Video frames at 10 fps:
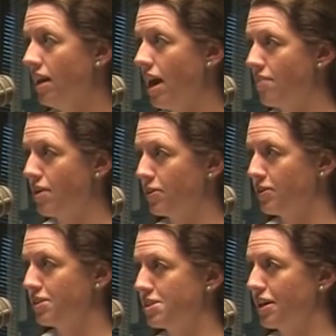Have
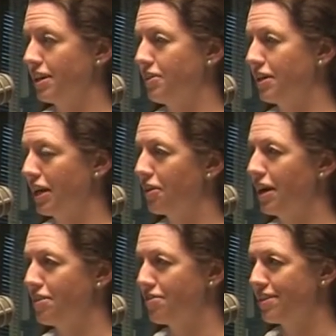everyone start, you know, getting
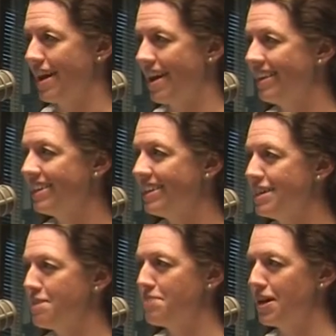ready for that.
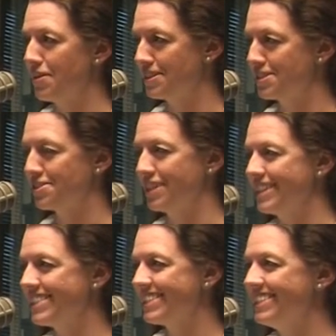Be out on the
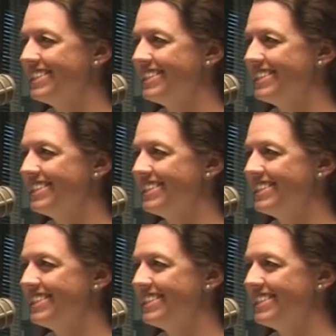streets.